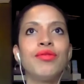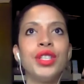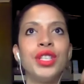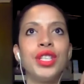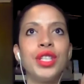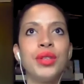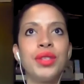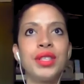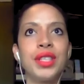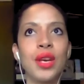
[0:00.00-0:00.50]

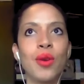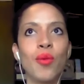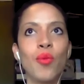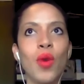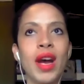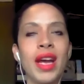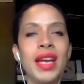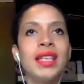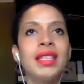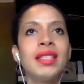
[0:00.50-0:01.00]
reducing
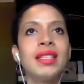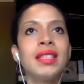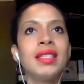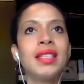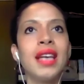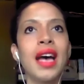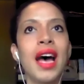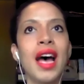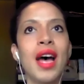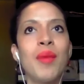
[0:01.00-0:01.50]

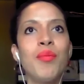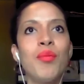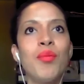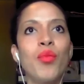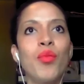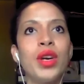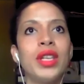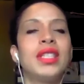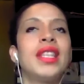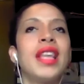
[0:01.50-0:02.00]
waste,
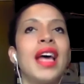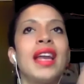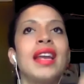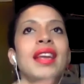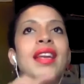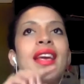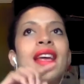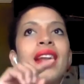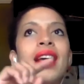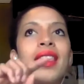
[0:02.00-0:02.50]
which
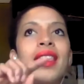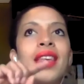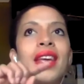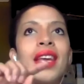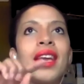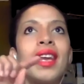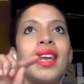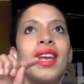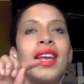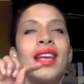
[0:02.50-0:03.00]
then can, I
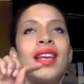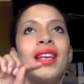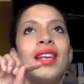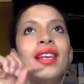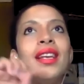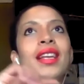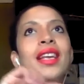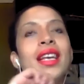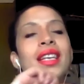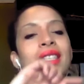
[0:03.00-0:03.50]
think,
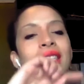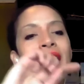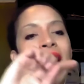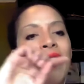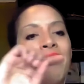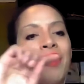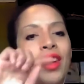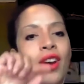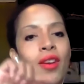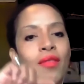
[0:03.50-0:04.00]
lead to
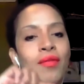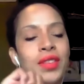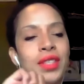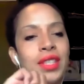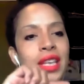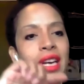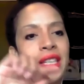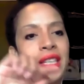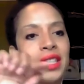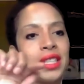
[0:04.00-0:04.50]
having
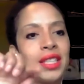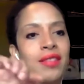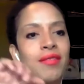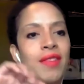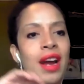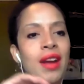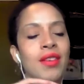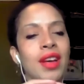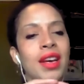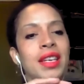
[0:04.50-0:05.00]
conversations
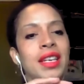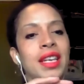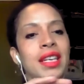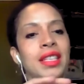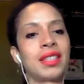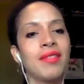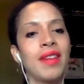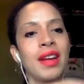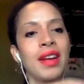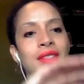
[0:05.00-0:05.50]
around
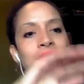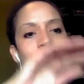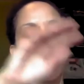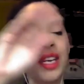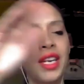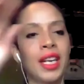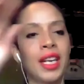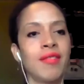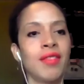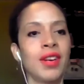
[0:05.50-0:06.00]
ideas around
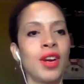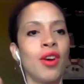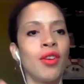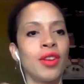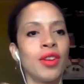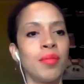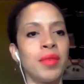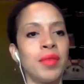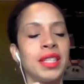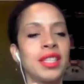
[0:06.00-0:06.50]
circular
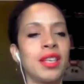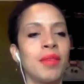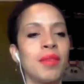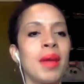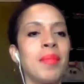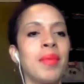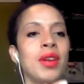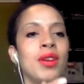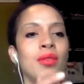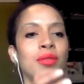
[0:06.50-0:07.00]
economy. So
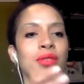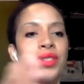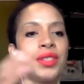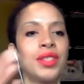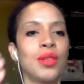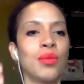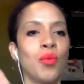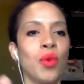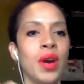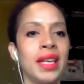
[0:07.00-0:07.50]
maybe not
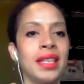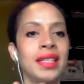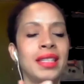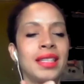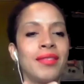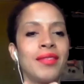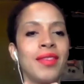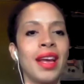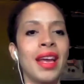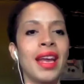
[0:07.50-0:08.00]
just the
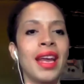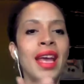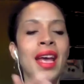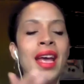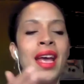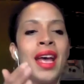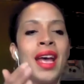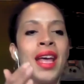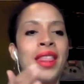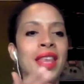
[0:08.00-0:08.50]
waste of like
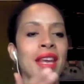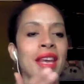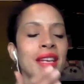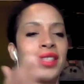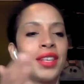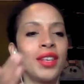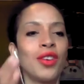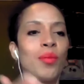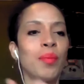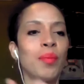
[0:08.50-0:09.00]

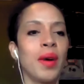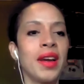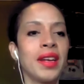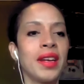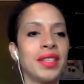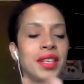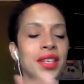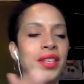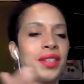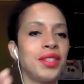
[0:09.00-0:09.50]
things that you're
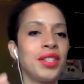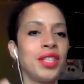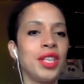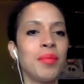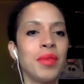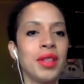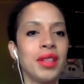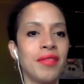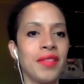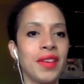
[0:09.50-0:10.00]
buying to
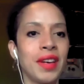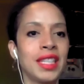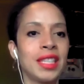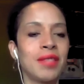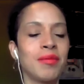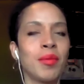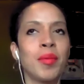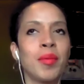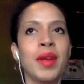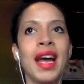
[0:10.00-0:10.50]
consume in the
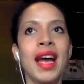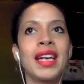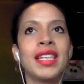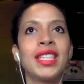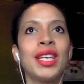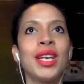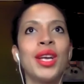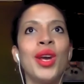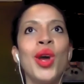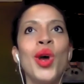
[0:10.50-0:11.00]
festival, but
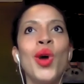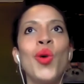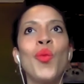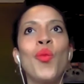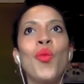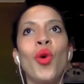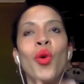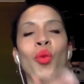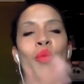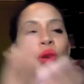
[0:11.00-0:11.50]
actually
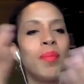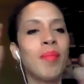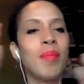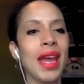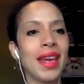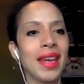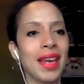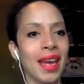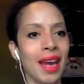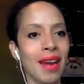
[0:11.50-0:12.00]
what are we
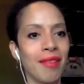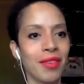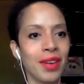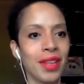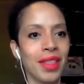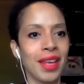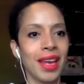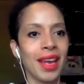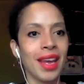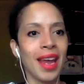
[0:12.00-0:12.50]
making
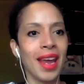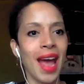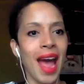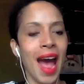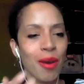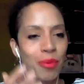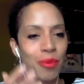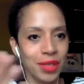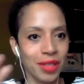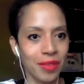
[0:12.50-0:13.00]
everything
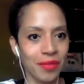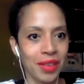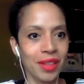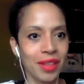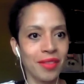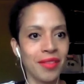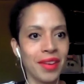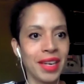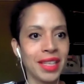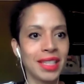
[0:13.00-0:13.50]
out of in
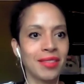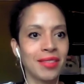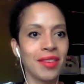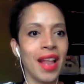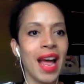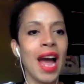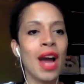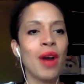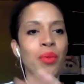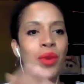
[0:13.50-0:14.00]
the
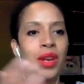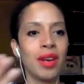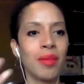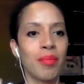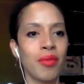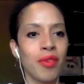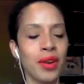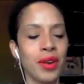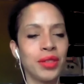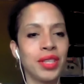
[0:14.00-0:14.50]
festival? How are we
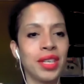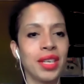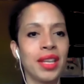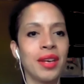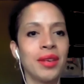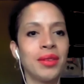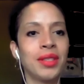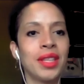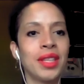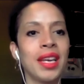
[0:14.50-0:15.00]
approaching
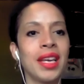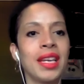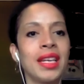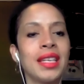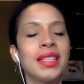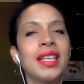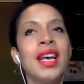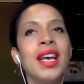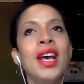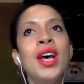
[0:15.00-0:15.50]
those
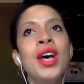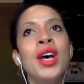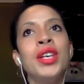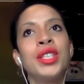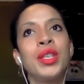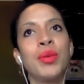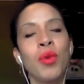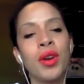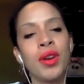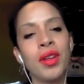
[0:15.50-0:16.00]
things?
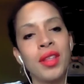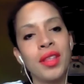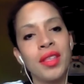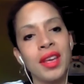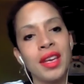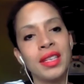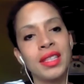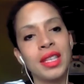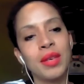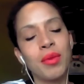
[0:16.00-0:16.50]
So one of the
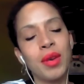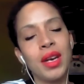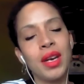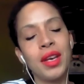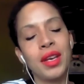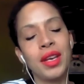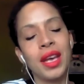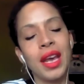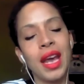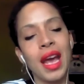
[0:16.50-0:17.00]
things that we're
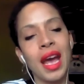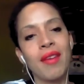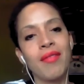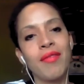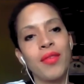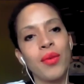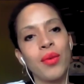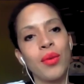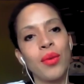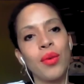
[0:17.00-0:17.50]
looking
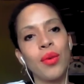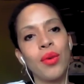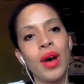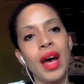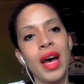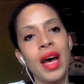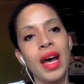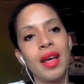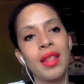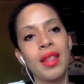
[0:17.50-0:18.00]
at for
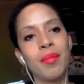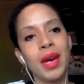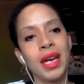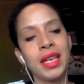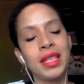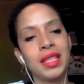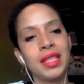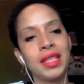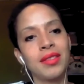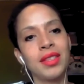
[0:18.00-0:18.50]
the
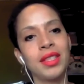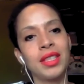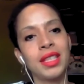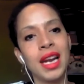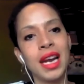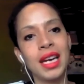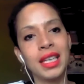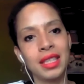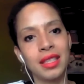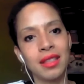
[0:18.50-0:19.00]
Manchester
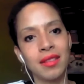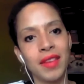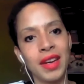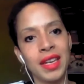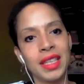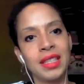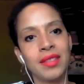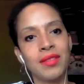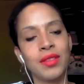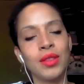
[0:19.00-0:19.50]
International
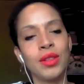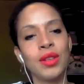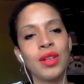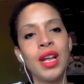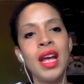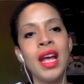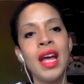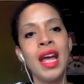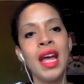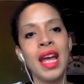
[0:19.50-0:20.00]

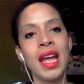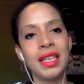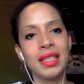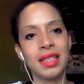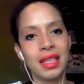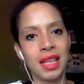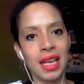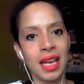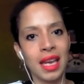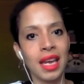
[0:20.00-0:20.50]
Festival
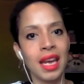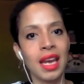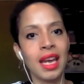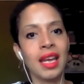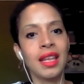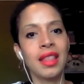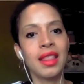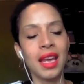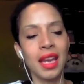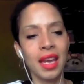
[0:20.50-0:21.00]
is
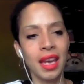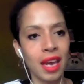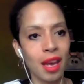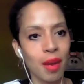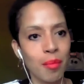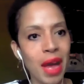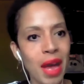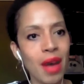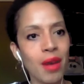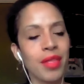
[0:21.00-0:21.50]

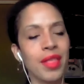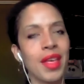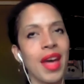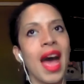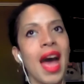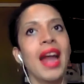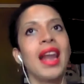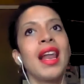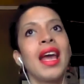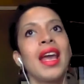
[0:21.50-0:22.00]
thinking about
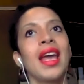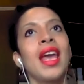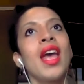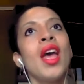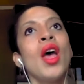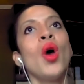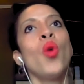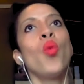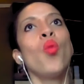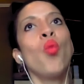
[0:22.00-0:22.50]
that, like
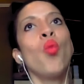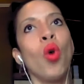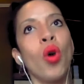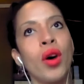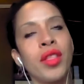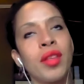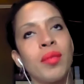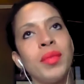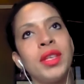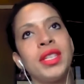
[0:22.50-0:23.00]

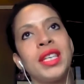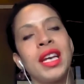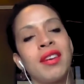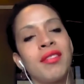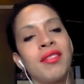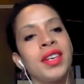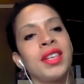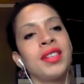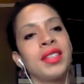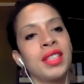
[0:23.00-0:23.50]
what are the
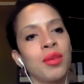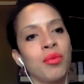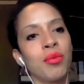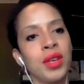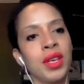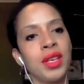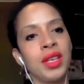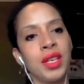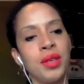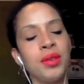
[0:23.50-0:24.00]
materials that
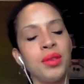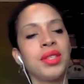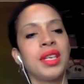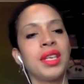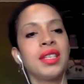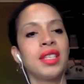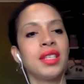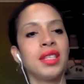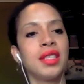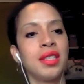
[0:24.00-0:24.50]
we're
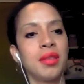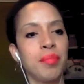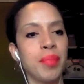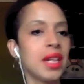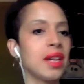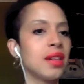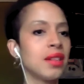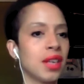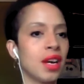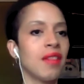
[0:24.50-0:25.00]
using to
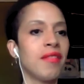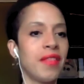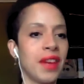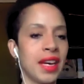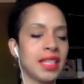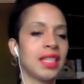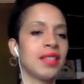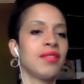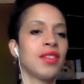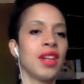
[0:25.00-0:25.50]
build our
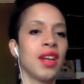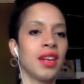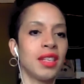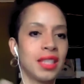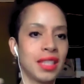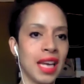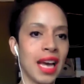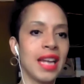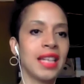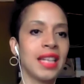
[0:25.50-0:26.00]
festival, our
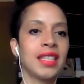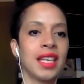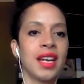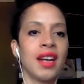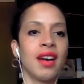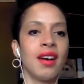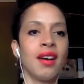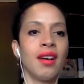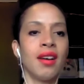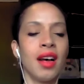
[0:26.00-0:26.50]
sets
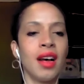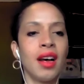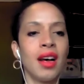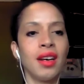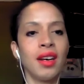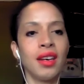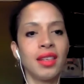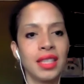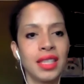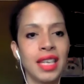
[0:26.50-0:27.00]
and
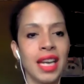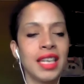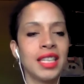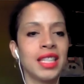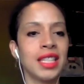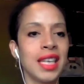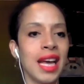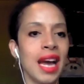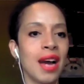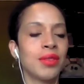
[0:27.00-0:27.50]
our
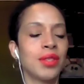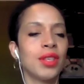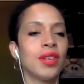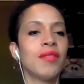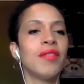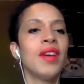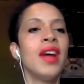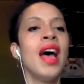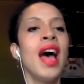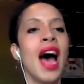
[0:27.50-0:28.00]
stages out
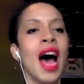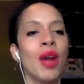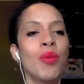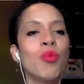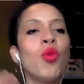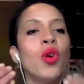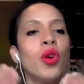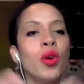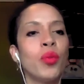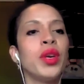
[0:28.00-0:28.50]
of,
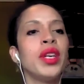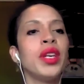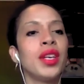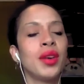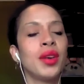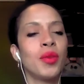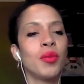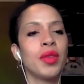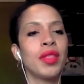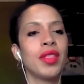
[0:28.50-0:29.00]
and what are we
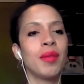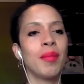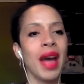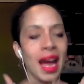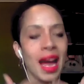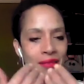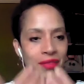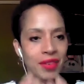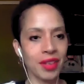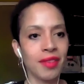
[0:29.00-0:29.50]
doing with them
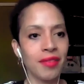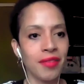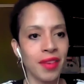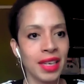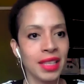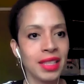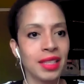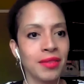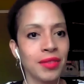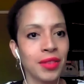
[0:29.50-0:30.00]
after the
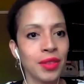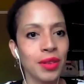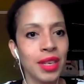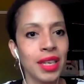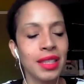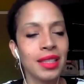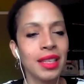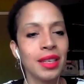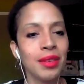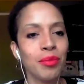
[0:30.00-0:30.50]
festival?
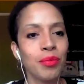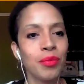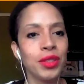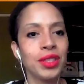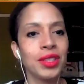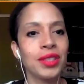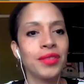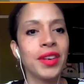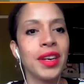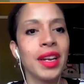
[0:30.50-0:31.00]
We
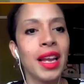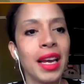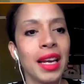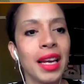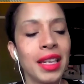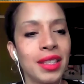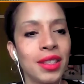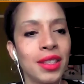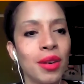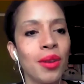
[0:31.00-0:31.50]
just feel
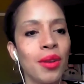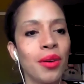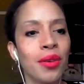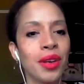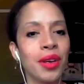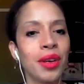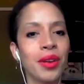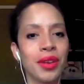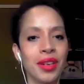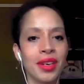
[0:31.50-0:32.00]
like it's no
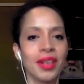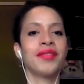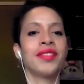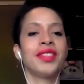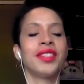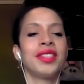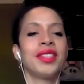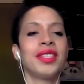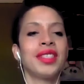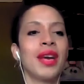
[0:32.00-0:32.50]
longer good
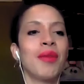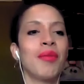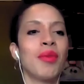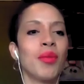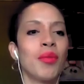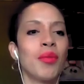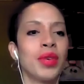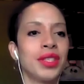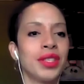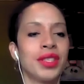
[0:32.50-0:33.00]
enough to just say,
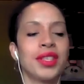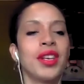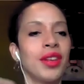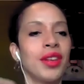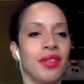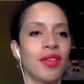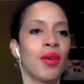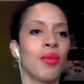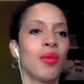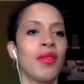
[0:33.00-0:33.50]
well, we're just
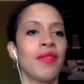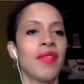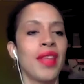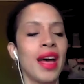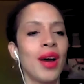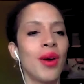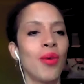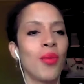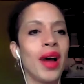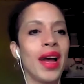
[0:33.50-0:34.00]
going to throw all of
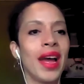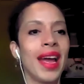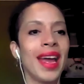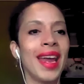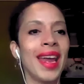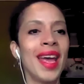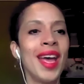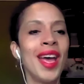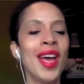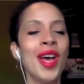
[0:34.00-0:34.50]
that
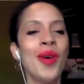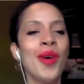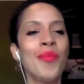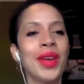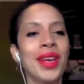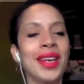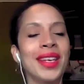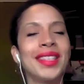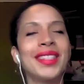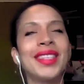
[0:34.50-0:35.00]
away.
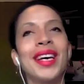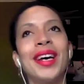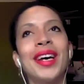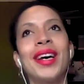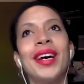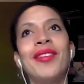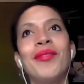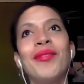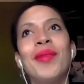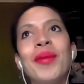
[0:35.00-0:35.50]
Because
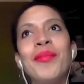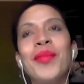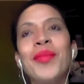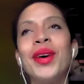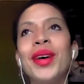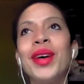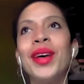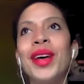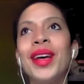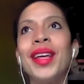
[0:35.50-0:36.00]
I
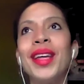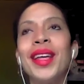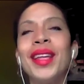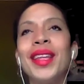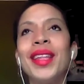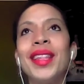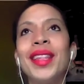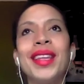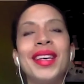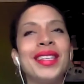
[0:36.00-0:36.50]
remember
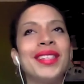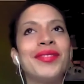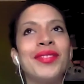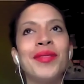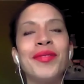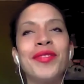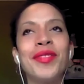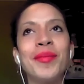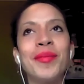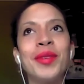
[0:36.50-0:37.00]
this
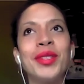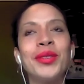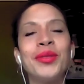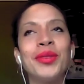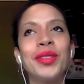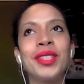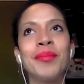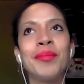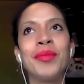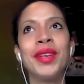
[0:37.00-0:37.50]
from a
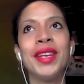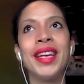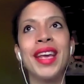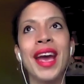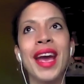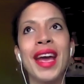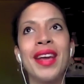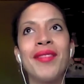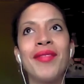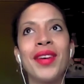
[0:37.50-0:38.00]
talk somebody
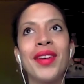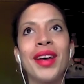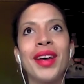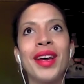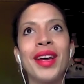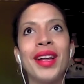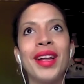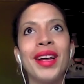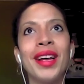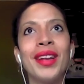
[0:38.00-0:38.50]
gave
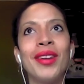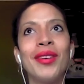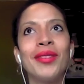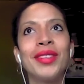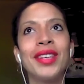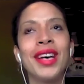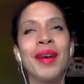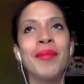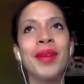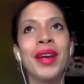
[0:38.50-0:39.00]
a
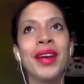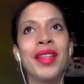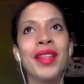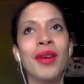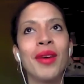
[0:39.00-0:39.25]
long time ago